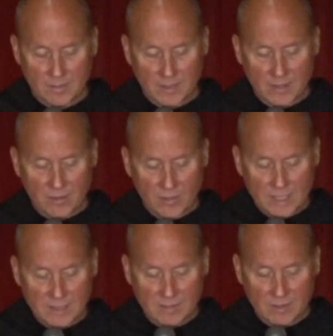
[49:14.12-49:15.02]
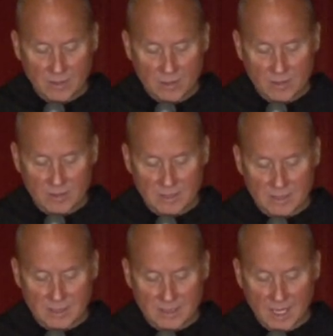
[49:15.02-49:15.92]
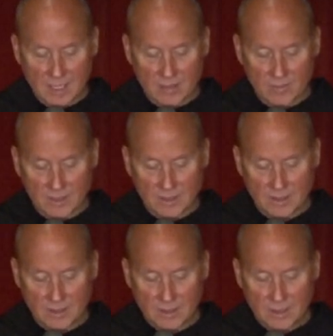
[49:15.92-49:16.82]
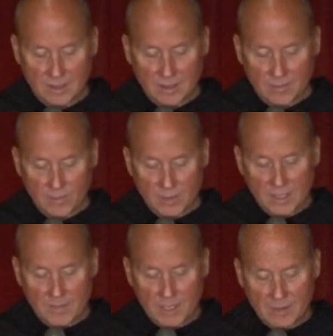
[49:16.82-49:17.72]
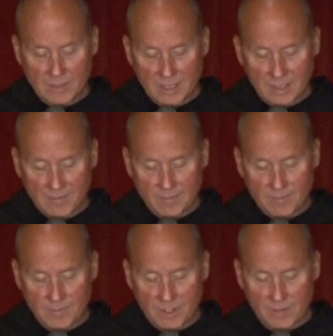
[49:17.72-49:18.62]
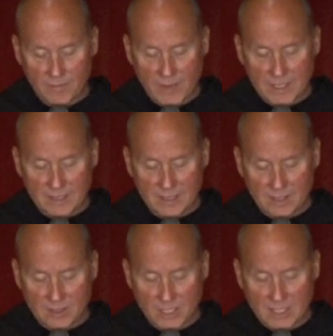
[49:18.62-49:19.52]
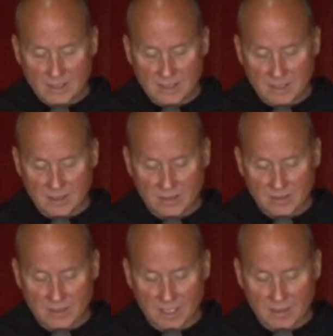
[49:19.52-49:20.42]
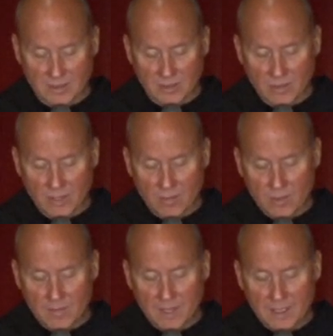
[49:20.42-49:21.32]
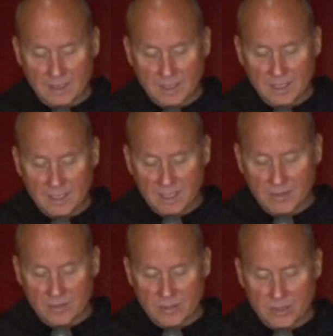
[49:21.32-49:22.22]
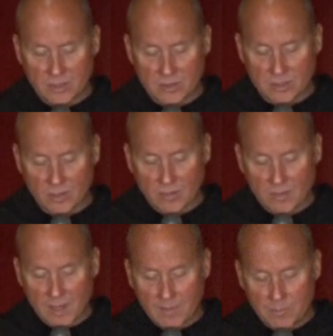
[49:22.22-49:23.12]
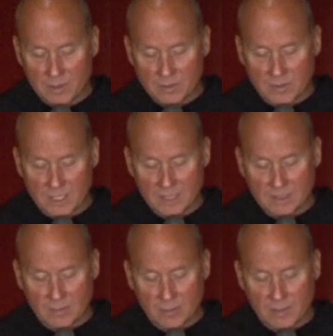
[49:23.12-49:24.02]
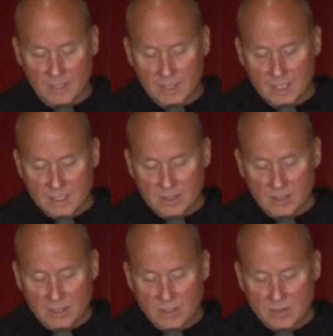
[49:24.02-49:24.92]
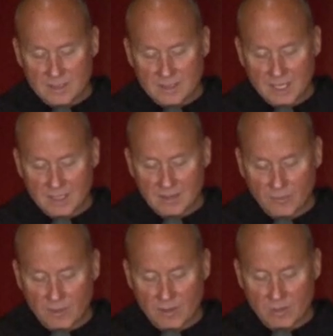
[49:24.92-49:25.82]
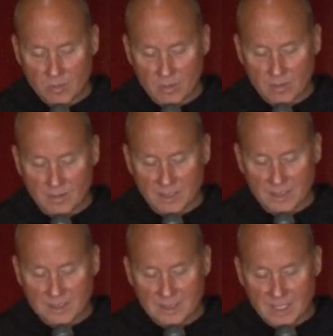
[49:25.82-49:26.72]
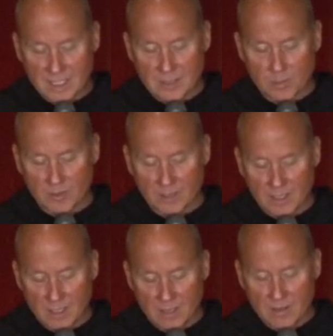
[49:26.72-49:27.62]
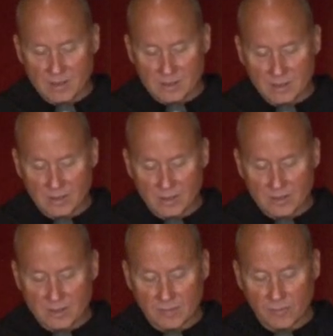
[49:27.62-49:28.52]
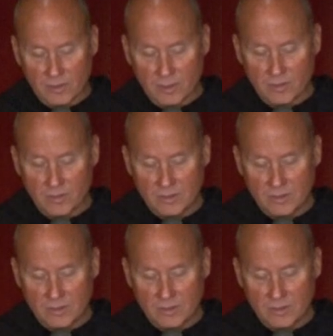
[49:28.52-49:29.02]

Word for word: by the grace of the Eucharist and the sacrament, bring about the, the effects and the changes that you desire, so that we might lead others to you, so that we might build your kingdom, Lord, so that you would sanctify the world that desperately hungers and thirsts for you.